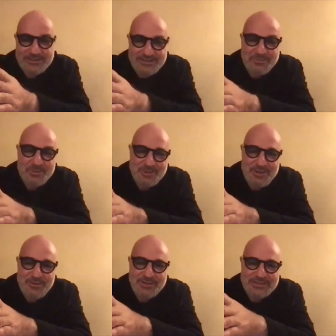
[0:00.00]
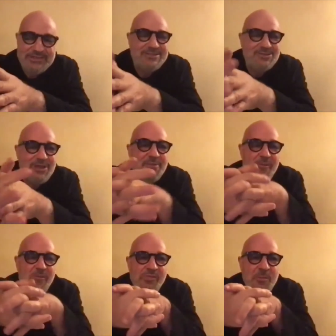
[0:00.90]
the people that resist to that,
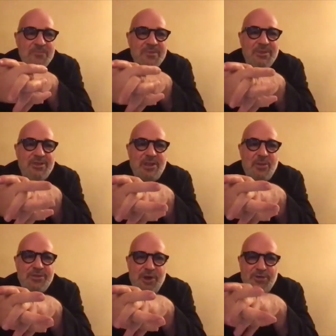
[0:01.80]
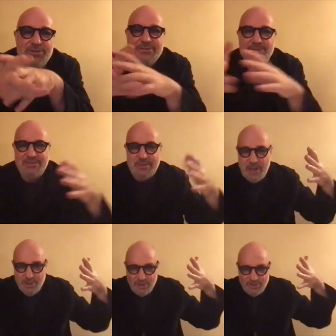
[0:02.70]
because I want the audience to
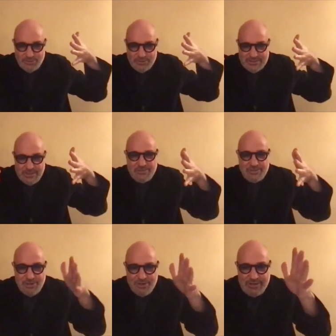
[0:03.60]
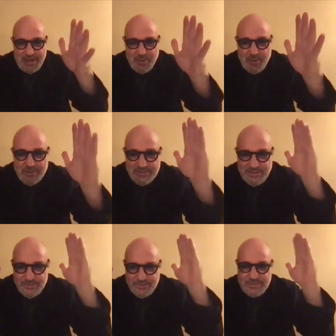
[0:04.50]
somehow go through the same journey I was, you
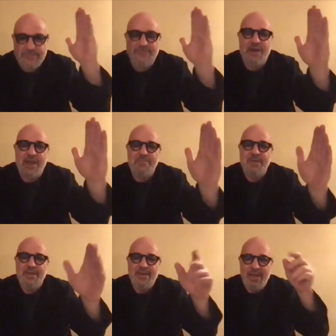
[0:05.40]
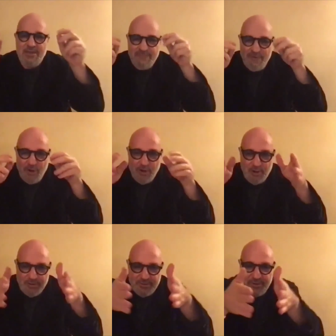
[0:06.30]
know, to this frame and
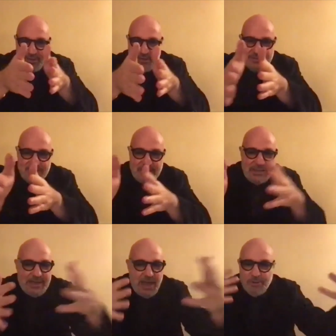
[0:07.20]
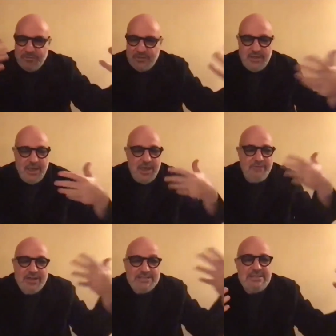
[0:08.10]
follow the encounter that I have
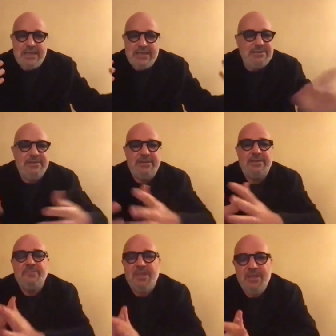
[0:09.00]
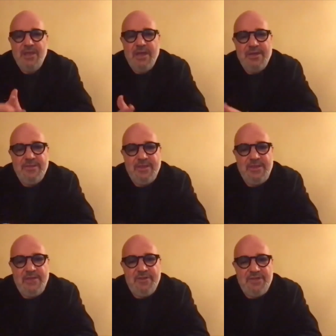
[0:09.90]
accidentally. And
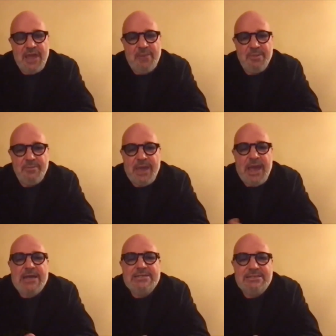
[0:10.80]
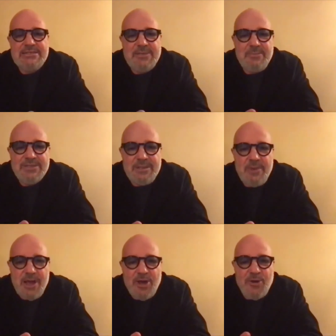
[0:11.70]
everything happened by accident, but
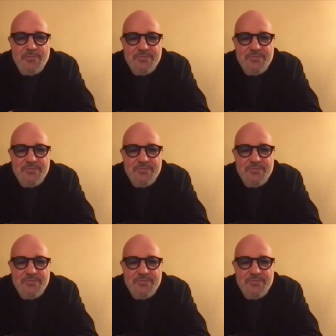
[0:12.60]
somehow